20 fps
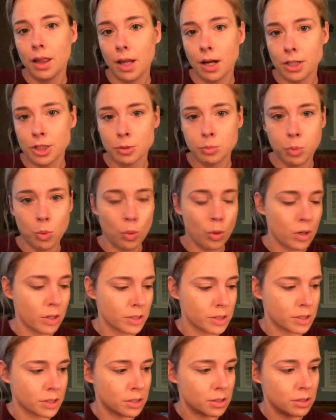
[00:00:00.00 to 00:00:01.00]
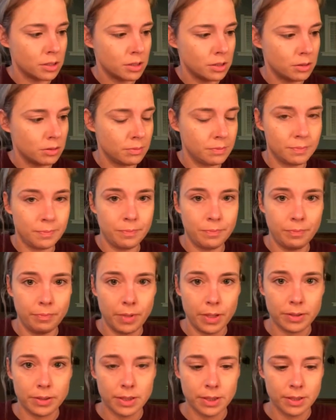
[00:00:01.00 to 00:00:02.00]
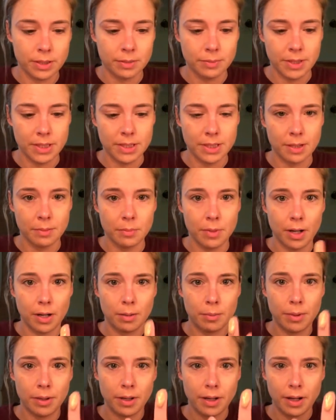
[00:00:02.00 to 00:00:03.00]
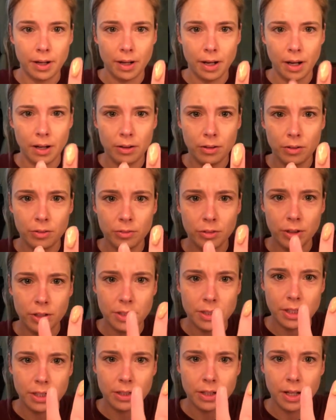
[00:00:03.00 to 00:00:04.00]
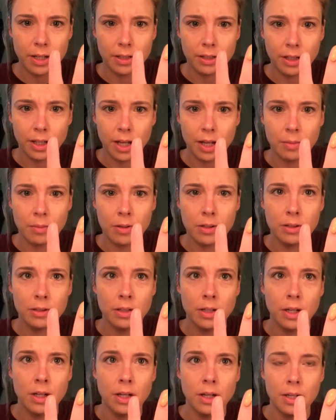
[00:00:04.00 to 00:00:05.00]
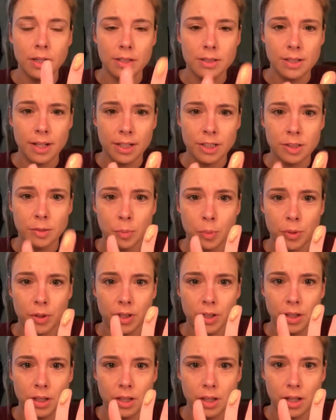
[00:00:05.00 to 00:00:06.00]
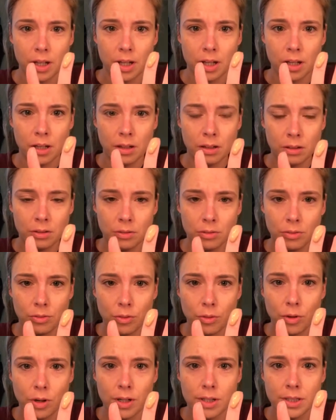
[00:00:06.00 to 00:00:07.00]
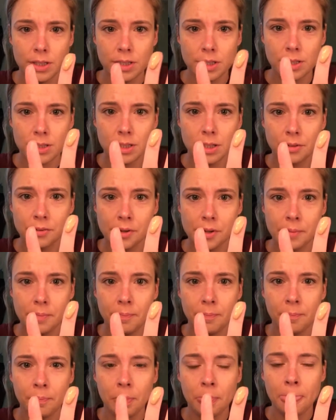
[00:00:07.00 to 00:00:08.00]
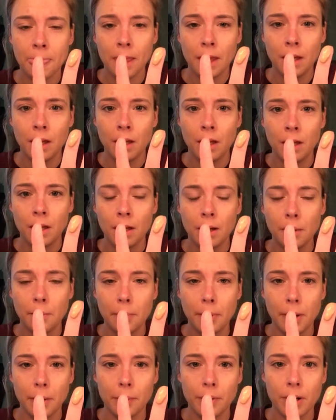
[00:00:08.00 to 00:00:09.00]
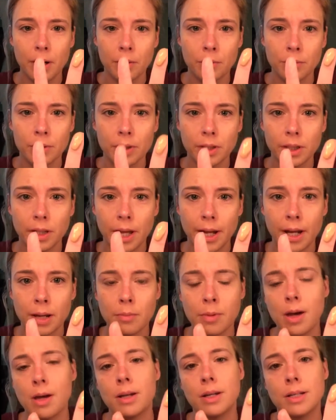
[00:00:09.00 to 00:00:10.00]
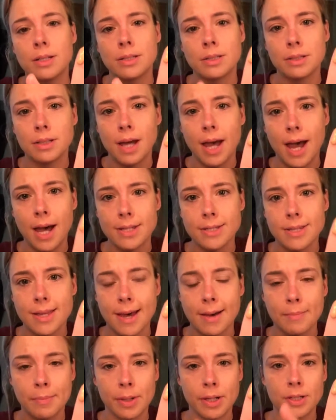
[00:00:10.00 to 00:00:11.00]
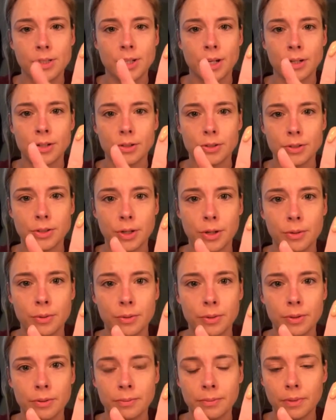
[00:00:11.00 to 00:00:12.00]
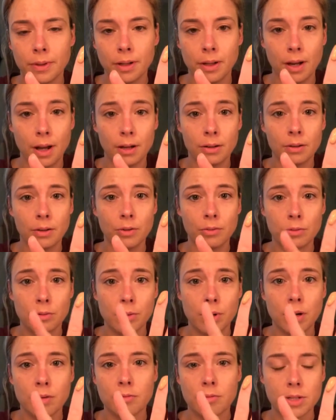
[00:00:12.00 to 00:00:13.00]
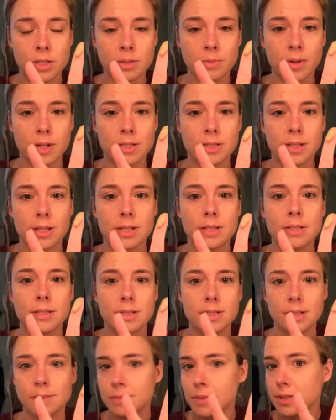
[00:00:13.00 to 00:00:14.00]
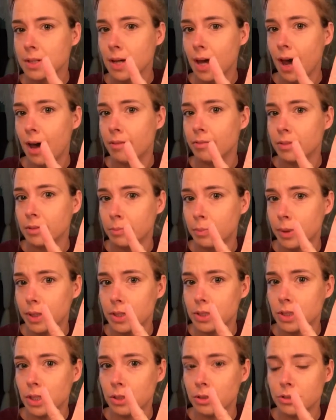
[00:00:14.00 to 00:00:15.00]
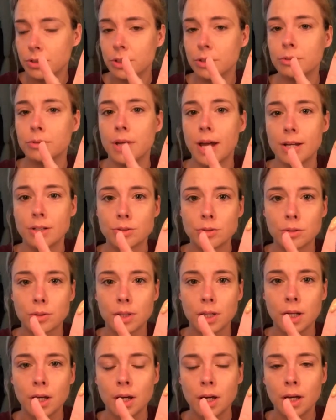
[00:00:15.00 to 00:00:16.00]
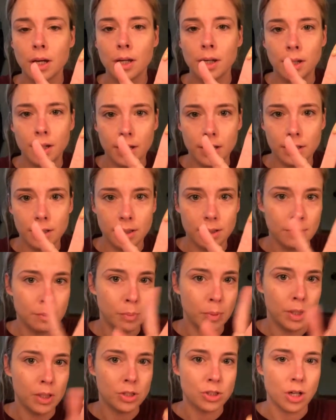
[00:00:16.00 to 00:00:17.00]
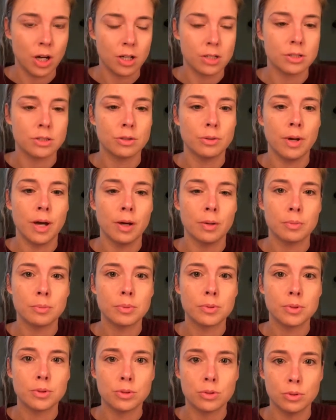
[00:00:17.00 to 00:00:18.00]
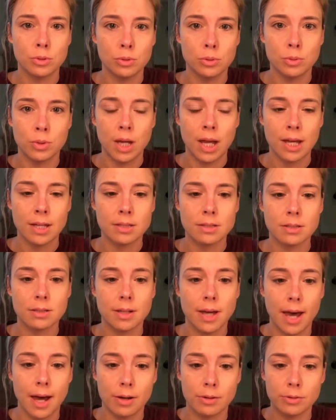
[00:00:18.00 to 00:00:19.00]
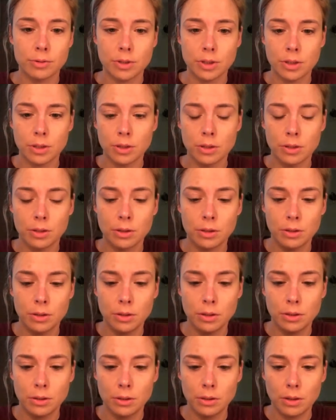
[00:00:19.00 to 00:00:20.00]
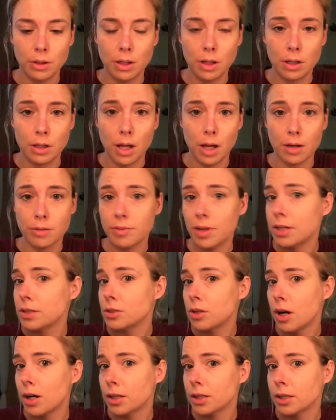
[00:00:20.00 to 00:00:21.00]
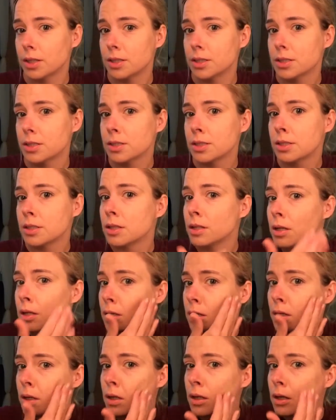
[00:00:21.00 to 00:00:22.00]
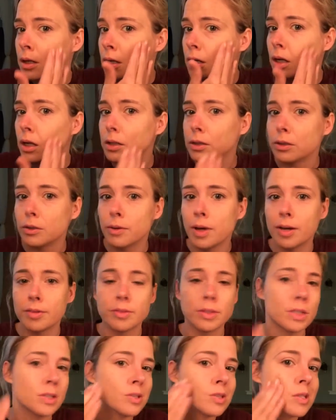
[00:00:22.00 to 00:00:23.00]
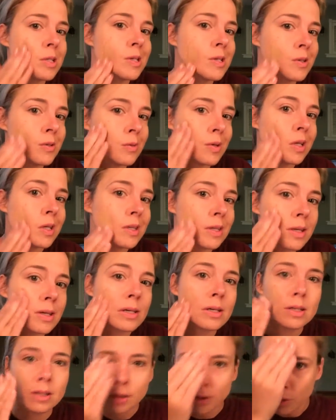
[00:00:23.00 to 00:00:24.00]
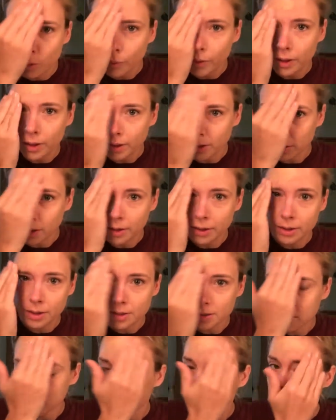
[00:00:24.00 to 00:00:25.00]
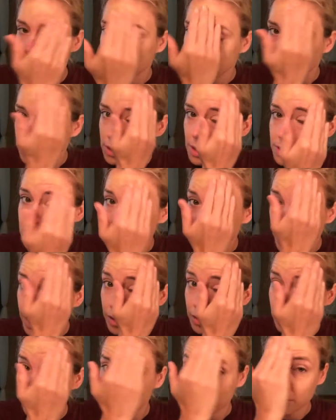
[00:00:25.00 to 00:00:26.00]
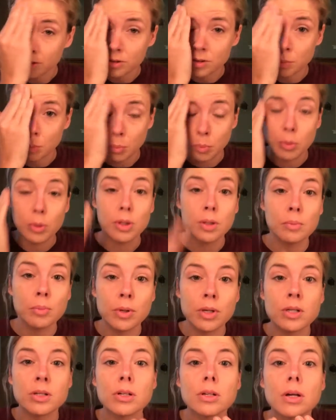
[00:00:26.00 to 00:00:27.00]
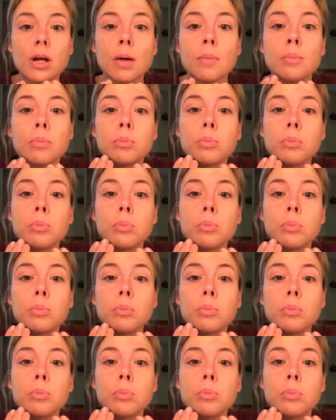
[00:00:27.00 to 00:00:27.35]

large pores and melt it into my skin better, but I don't know if you can tell that in the camera. It's actually pretty thick for a CC cream, but what I really like about it is it has that peach undertone, and I don't know, for whatever reason my skin seems to have a peach undertone naturally, and then the peach also helps to cancel out a lot of that darkness. I do have an issue with going in like this, and it doesn't matter whether you use a beauty blender